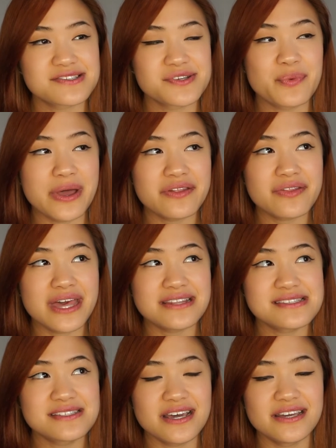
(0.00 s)
So whether
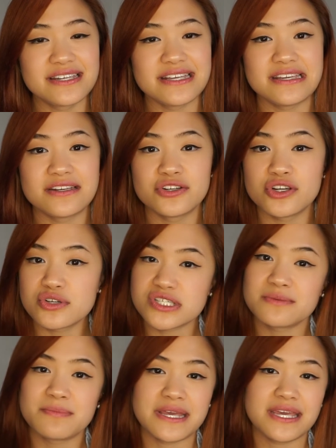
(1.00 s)
that's done in a
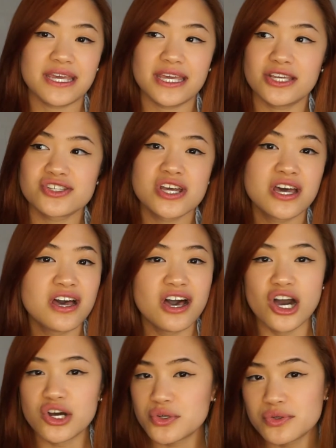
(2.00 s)
Notion page,
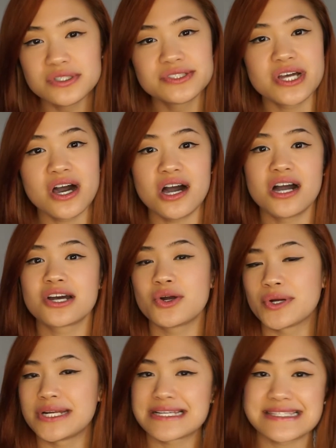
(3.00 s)
a Google Doc,
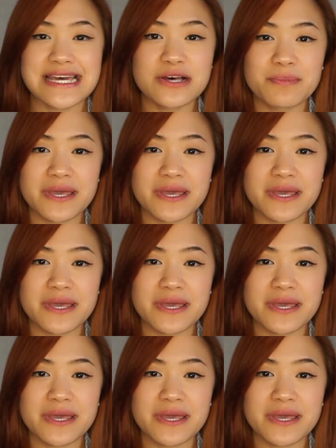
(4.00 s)
or an Excel